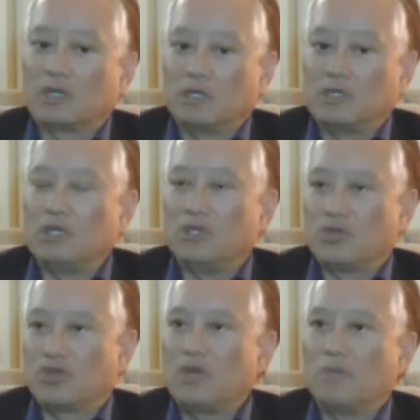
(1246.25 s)

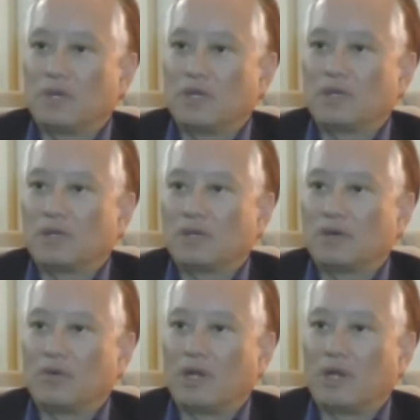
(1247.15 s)
continued treatment
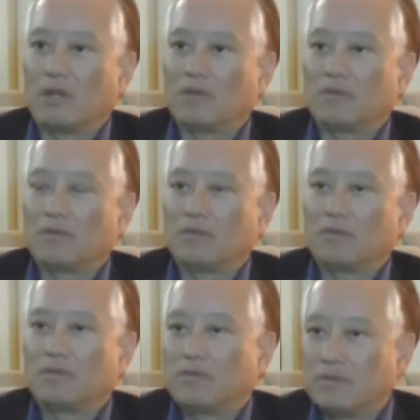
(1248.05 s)
around
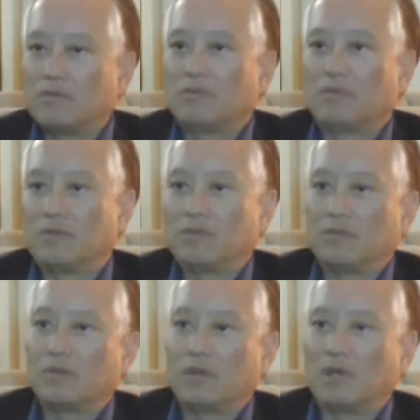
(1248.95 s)

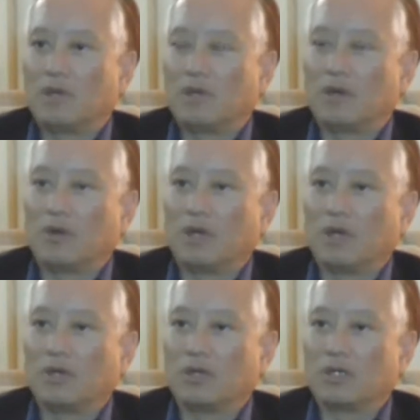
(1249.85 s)

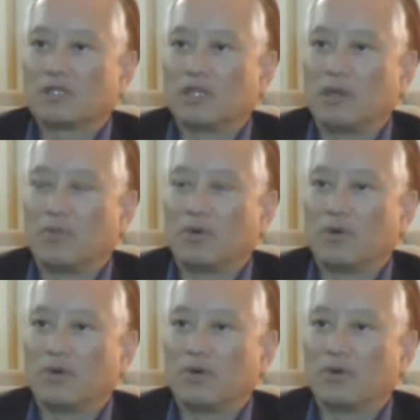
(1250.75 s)
a slip
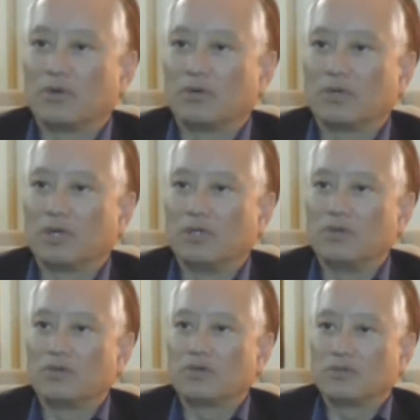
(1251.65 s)
or a
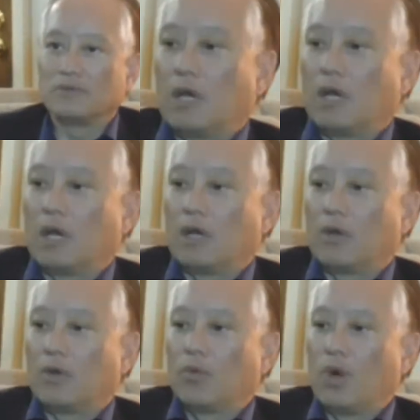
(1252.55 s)
use.
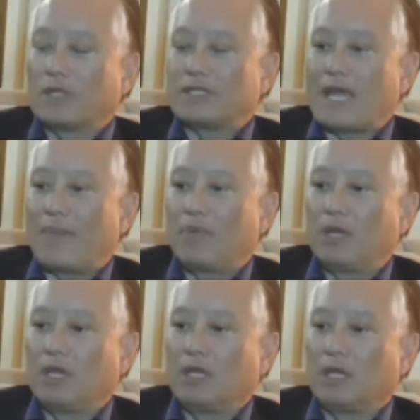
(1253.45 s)
What's
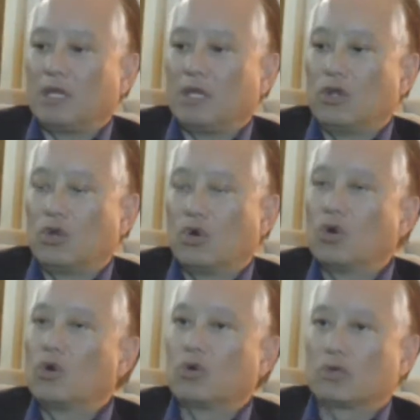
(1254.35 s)
happening in
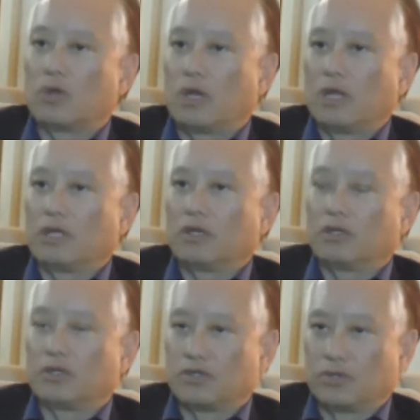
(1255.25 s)
all chronic
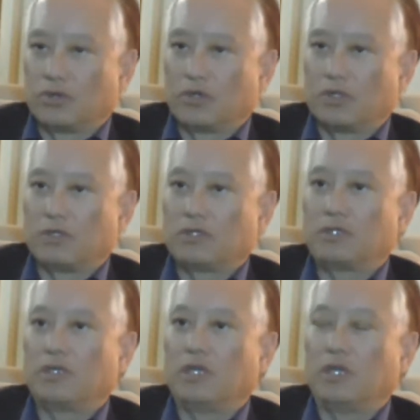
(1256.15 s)

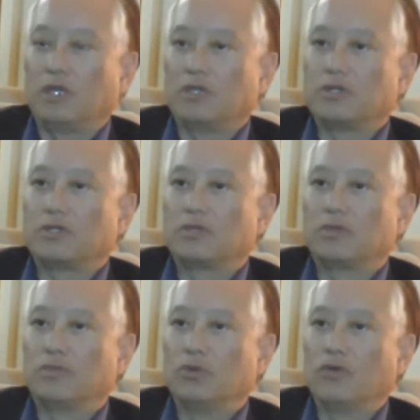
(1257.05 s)
disorders is
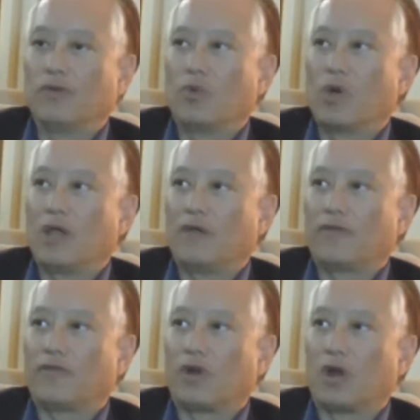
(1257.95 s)
to move away
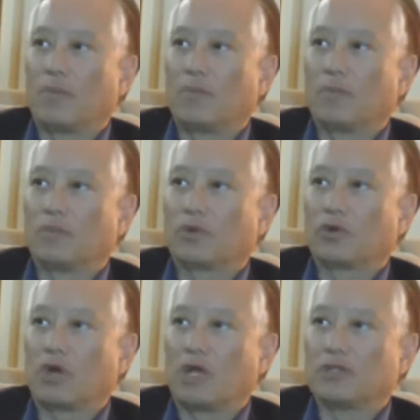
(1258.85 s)
from
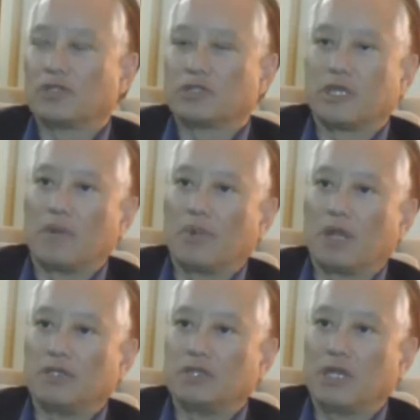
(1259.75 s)
crisis
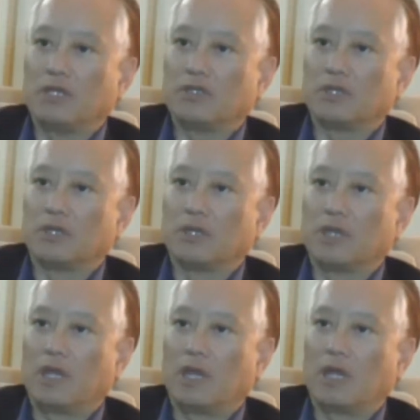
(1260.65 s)

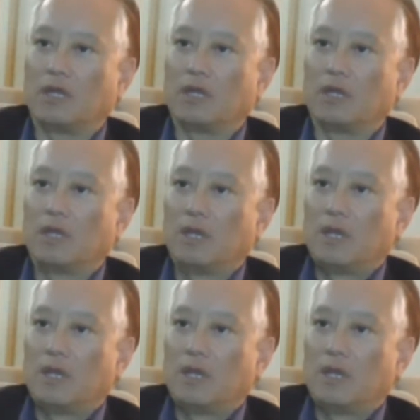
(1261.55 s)
stabilization and